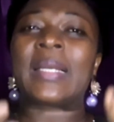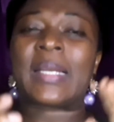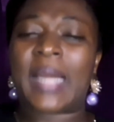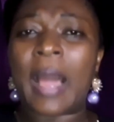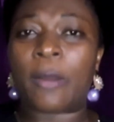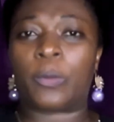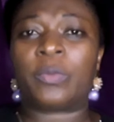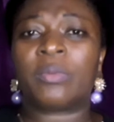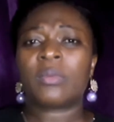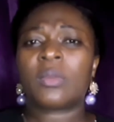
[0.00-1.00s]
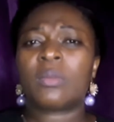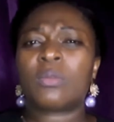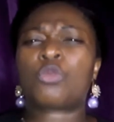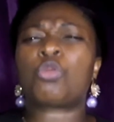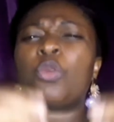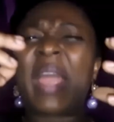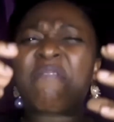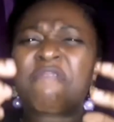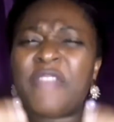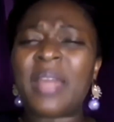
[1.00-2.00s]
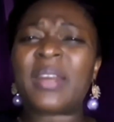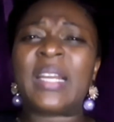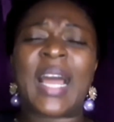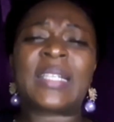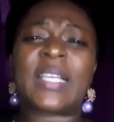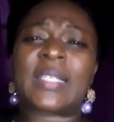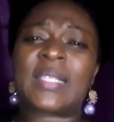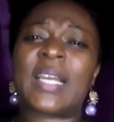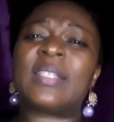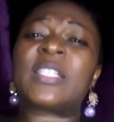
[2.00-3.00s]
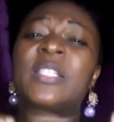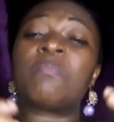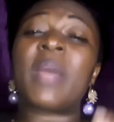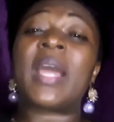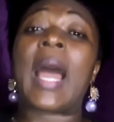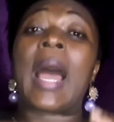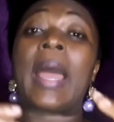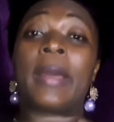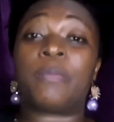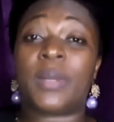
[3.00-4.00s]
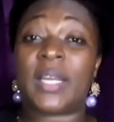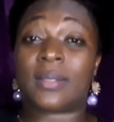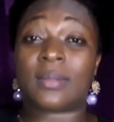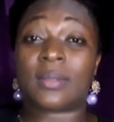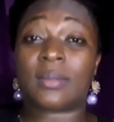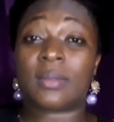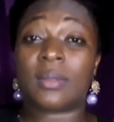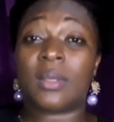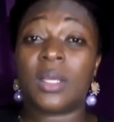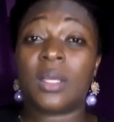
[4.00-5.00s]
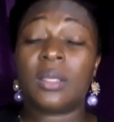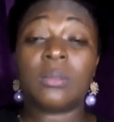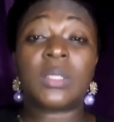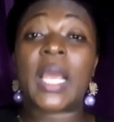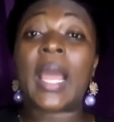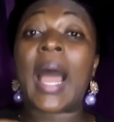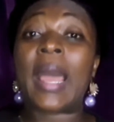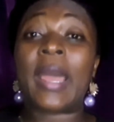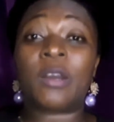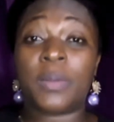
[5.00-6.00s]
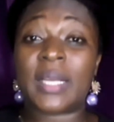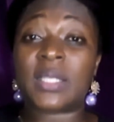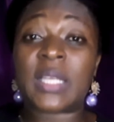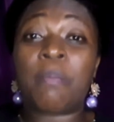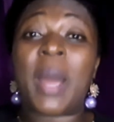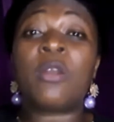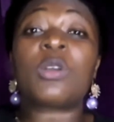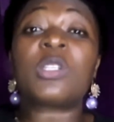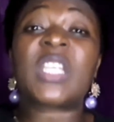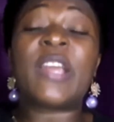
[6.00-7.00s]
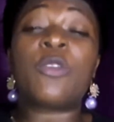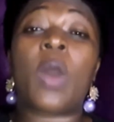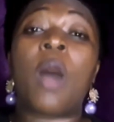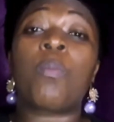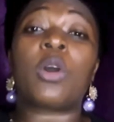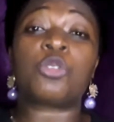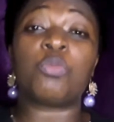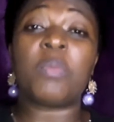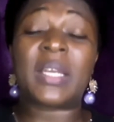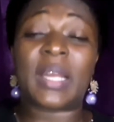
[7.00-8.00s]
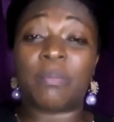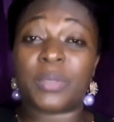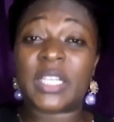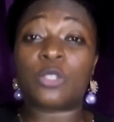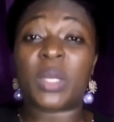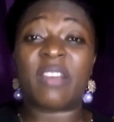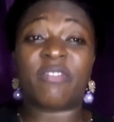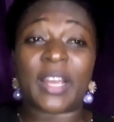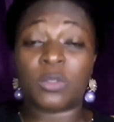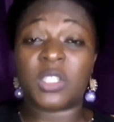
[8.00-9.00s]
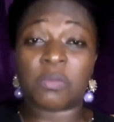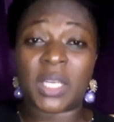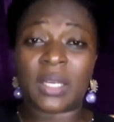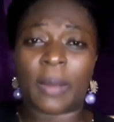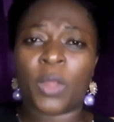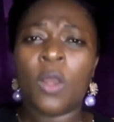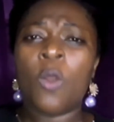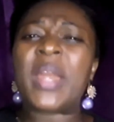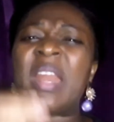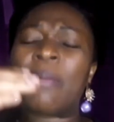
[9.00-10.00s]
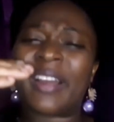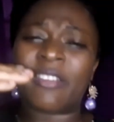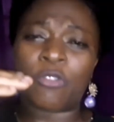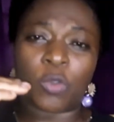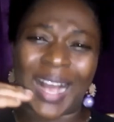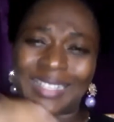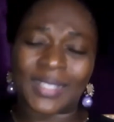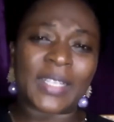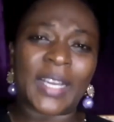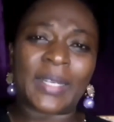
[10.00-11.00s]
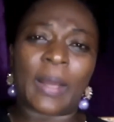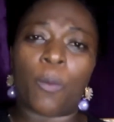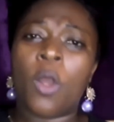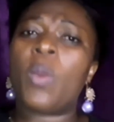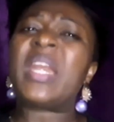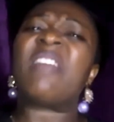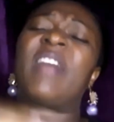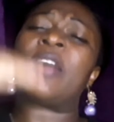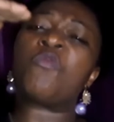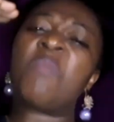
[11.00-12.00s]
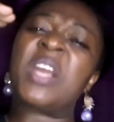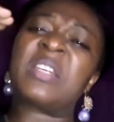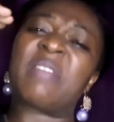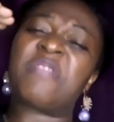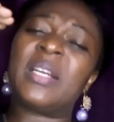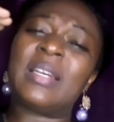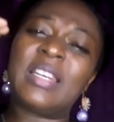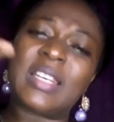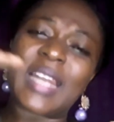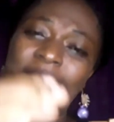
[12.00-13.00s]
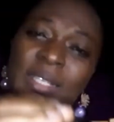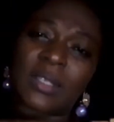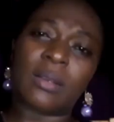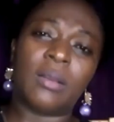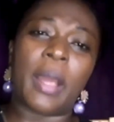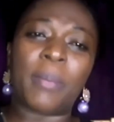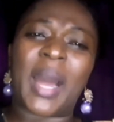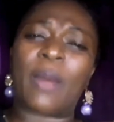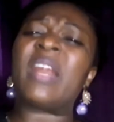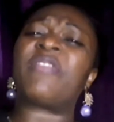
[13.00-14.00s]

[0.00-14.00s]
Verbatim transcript: down to a very large extent, these men are helpless. They are helpless. They might not tell you how much you make them bleed whenever you demean them, whenever you castigate them, whenever you make them feel less a man, whenever you